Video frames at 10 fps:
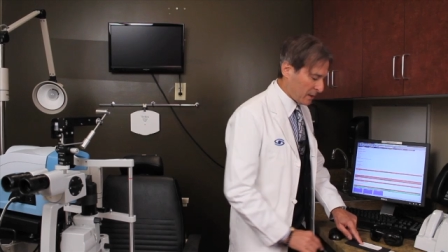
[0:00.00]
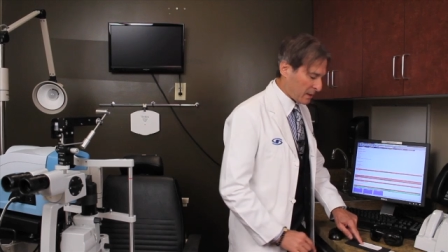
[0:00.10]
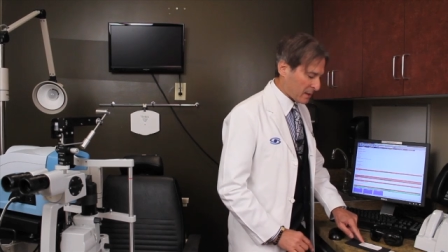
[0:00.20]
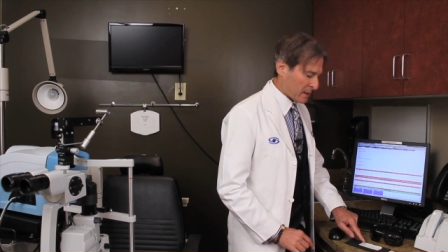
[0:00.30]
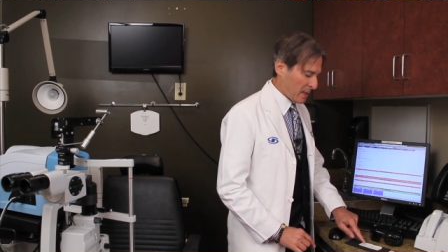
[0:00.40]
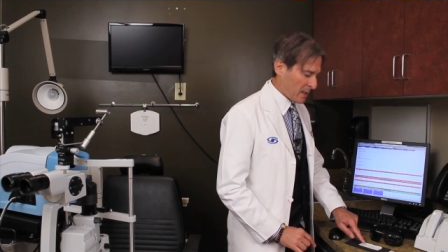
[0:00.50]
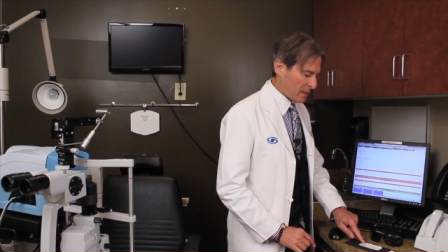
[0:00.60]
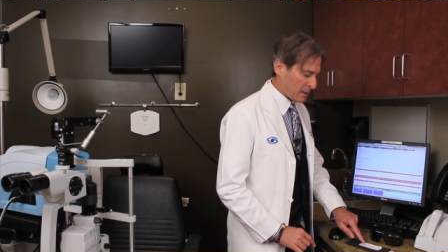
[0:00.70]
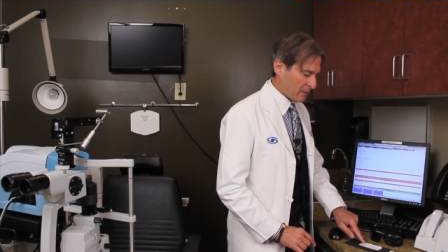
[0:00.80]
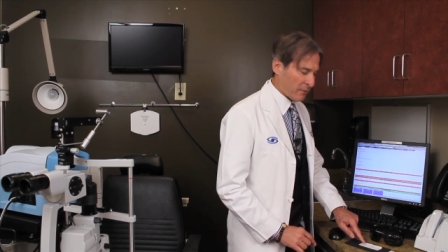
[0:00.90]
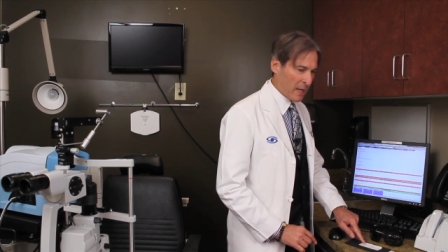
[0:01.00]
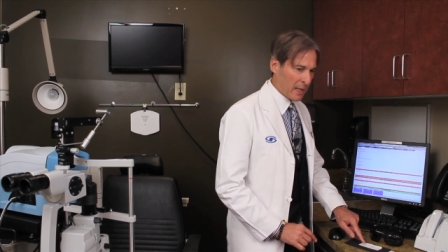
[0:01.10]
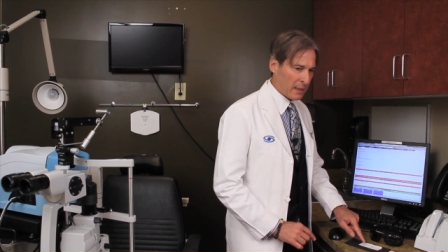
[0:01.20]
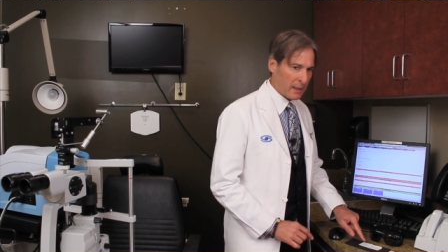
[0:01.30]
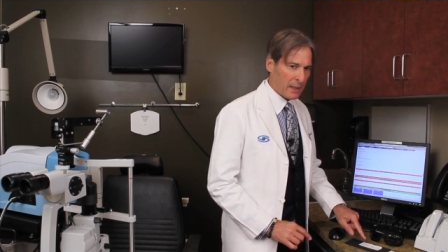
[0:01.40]
the size of
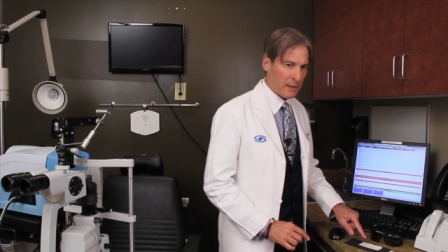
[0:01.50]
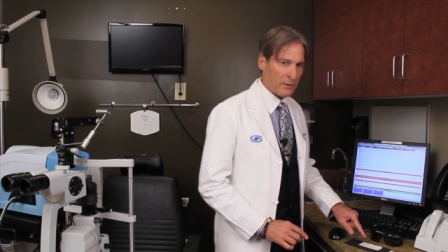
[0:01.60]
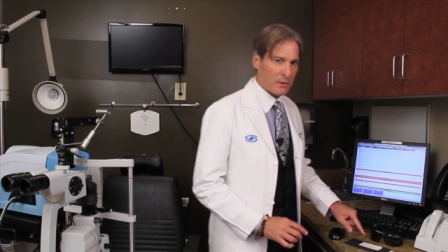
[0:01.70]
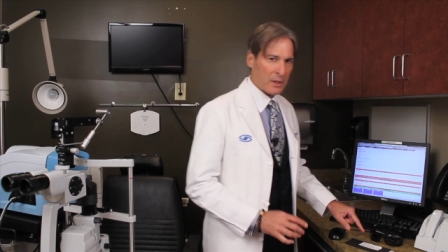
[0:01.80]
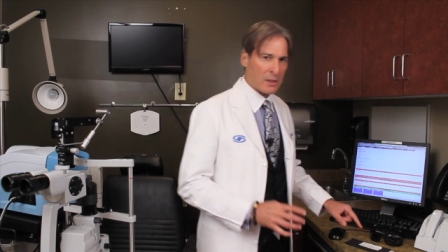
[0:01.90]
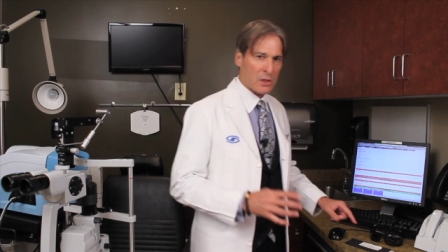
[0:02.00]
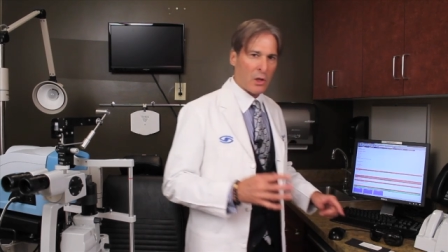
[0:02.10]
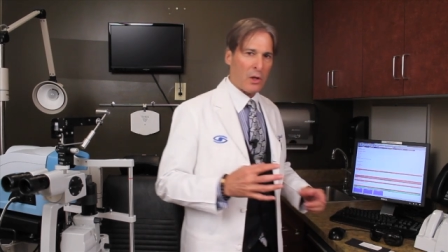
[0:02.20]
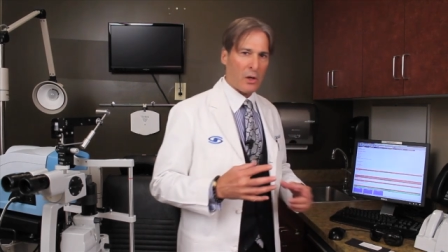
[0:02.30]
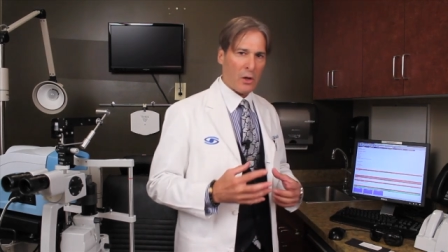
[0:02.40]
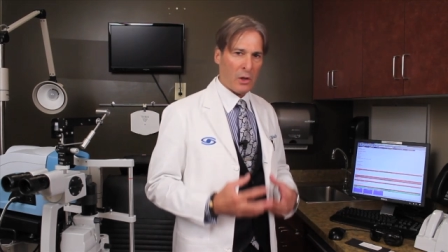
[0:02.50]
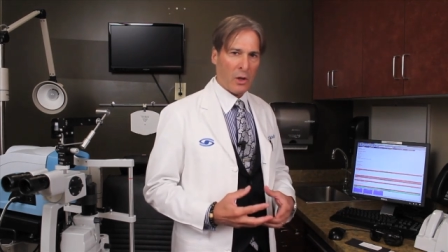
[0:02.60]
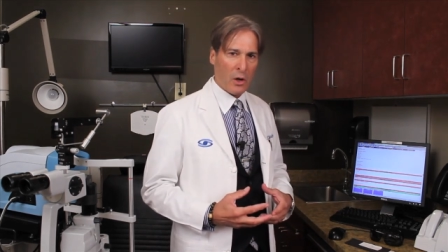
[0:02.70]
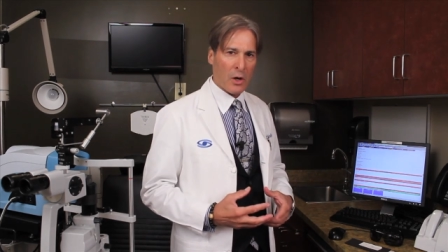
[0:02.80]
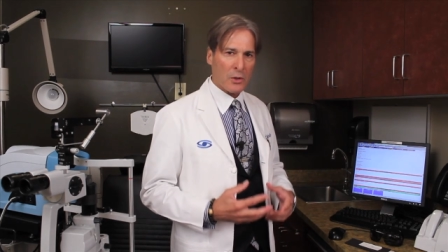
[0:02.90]
that lens is uh,
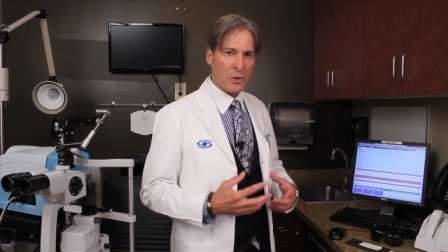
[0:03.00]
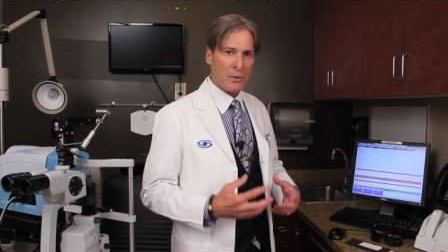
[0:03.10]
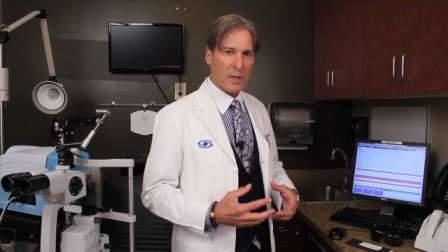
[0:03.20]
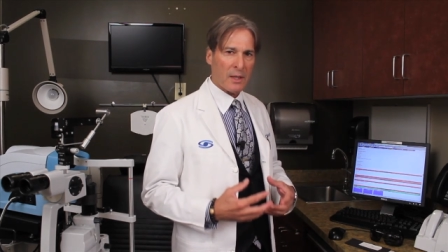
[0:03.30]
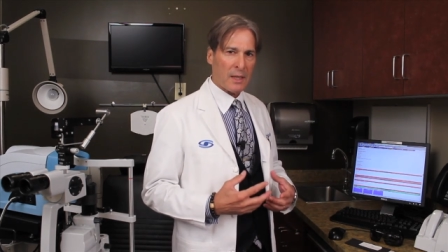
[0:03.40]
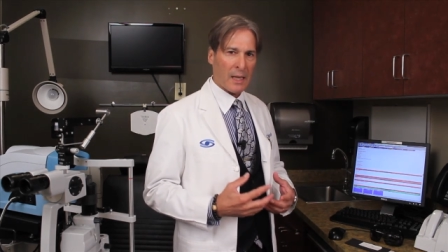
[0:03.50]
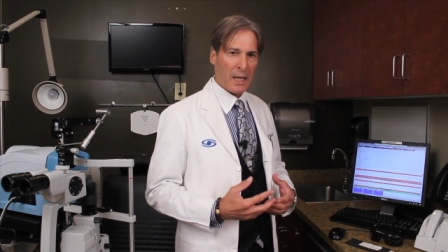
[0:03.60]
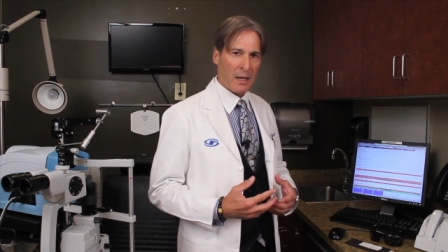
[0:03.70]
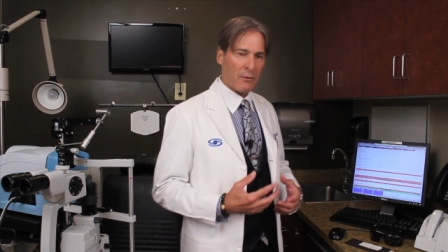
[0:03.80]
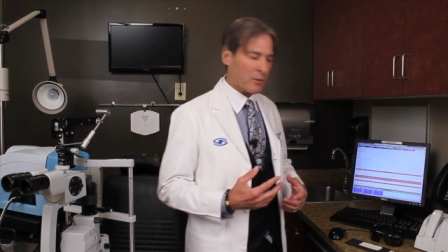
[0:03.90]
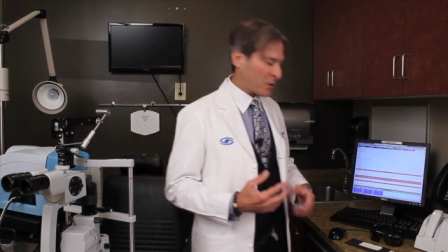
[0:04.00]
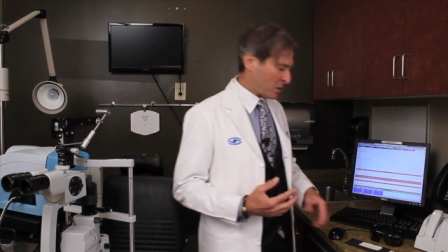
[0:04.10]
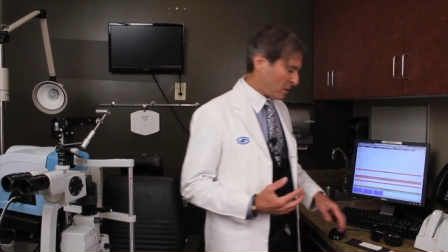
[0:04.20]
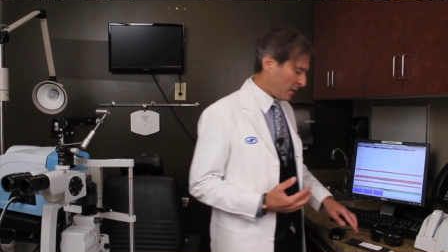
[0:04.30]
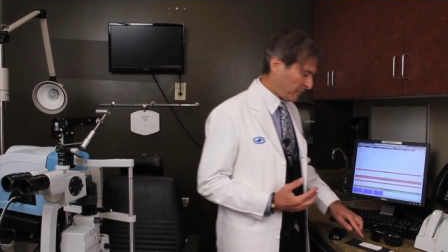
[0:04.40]
larger than the average
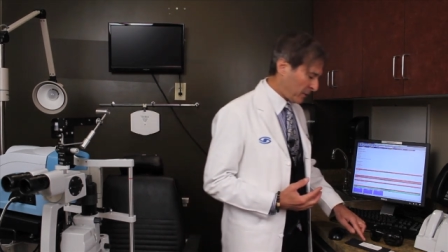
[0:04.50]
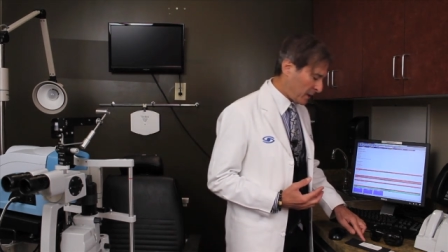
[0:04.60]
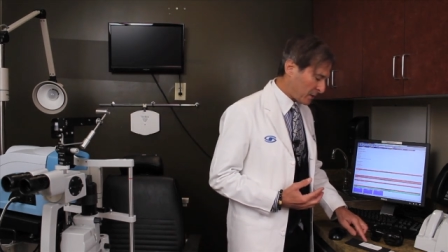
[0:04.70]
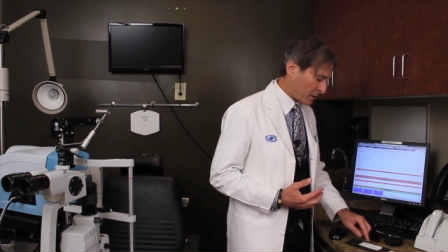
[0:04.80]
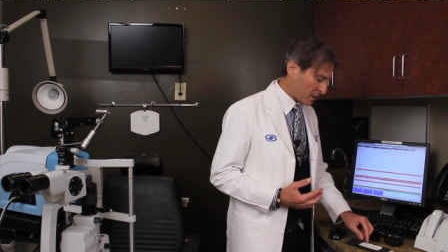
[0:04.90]
soft lenses.